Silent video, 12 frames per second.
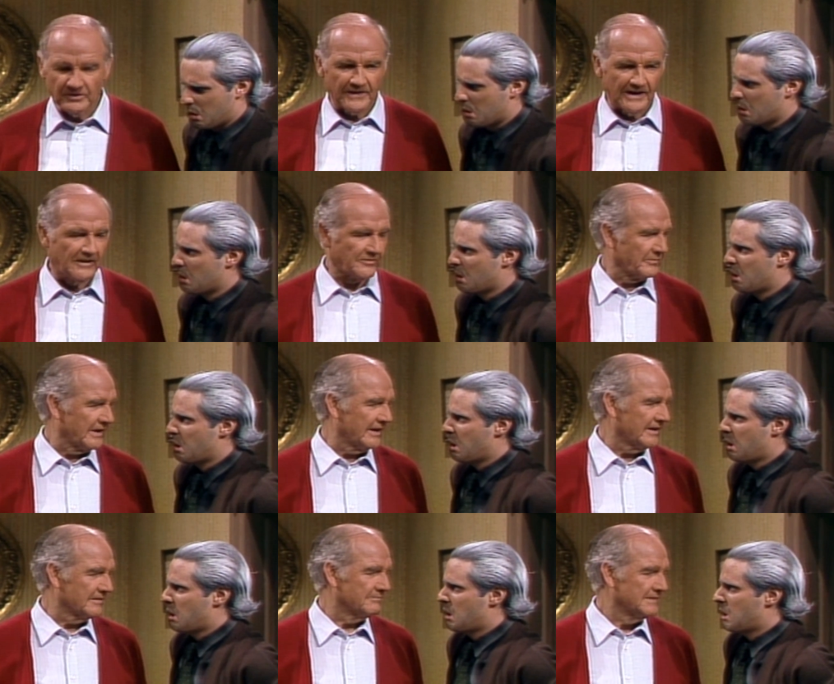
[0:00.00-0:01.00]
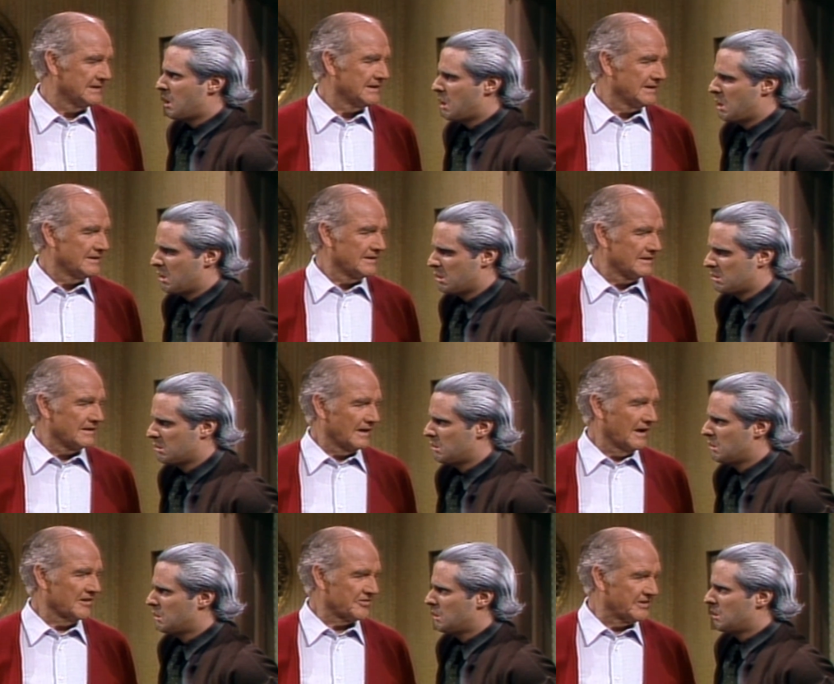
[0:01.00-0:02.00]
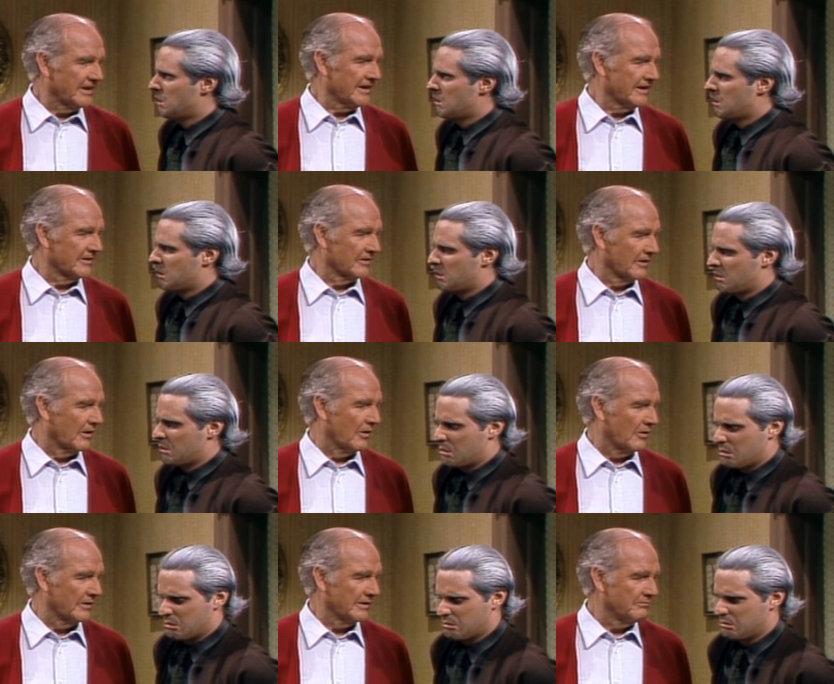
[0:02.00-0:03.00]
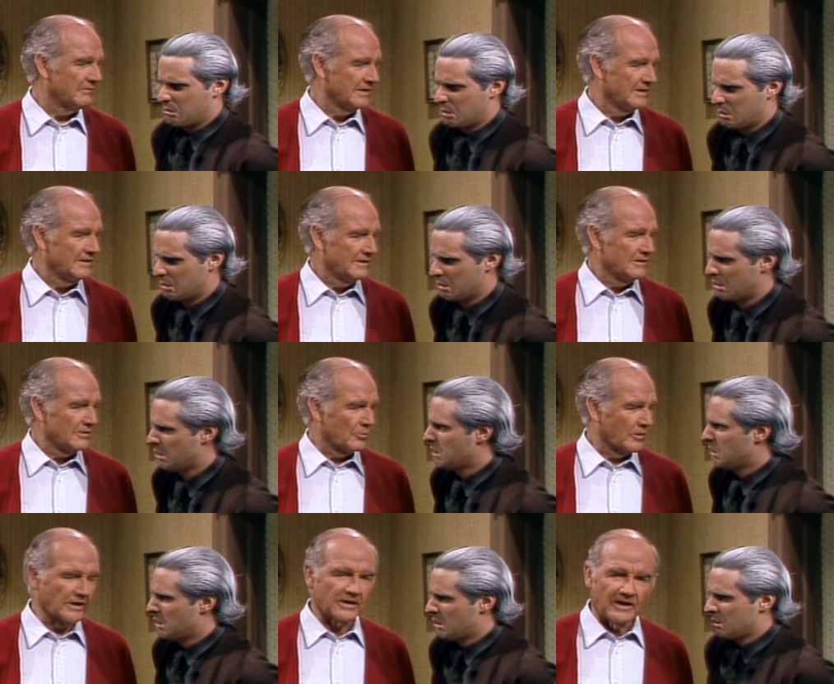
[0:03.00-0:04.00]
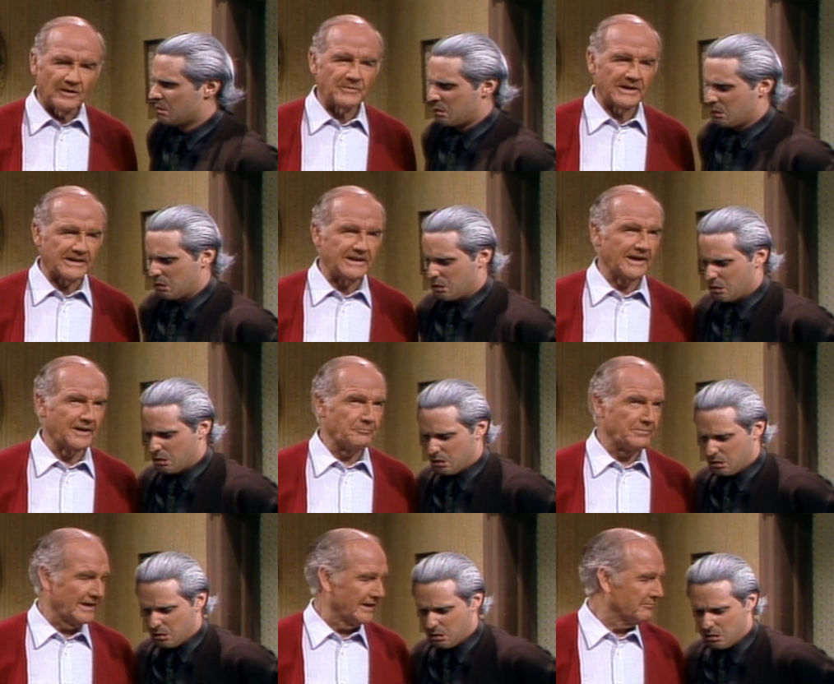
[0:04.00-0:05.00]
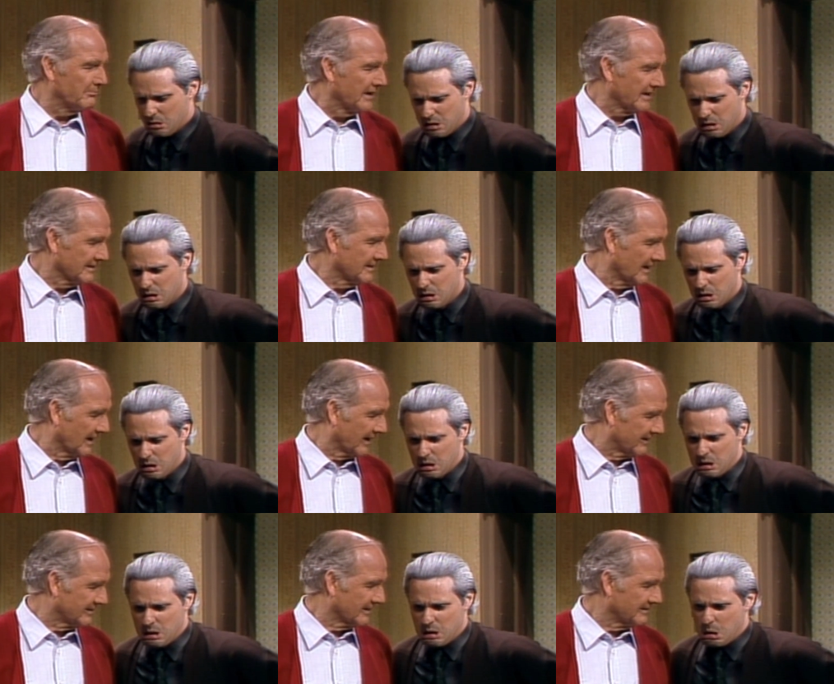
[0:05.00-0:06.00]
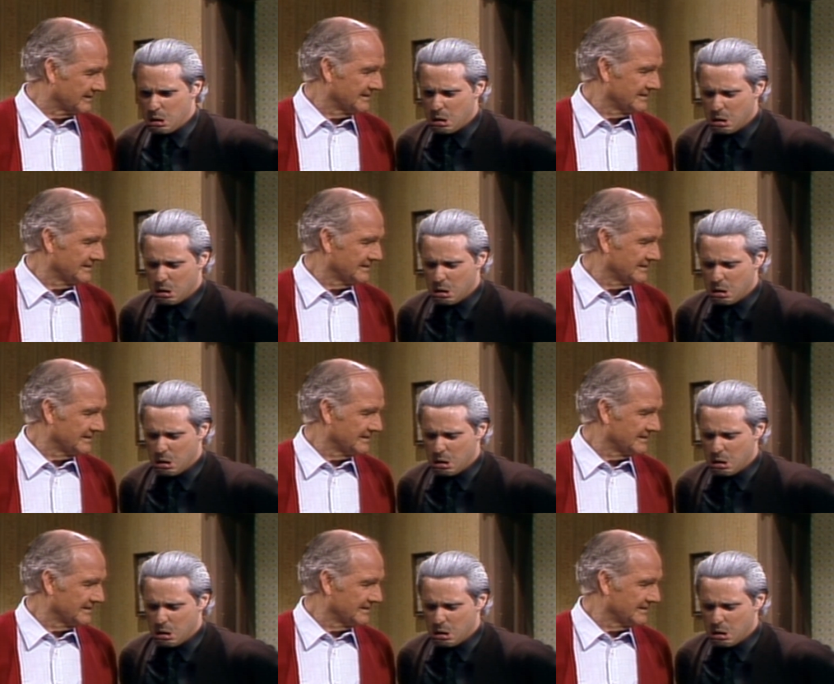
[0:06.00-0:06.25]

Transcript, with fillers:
Speaker 1: without me, and I'll stay here alone and work on my campaign button collection.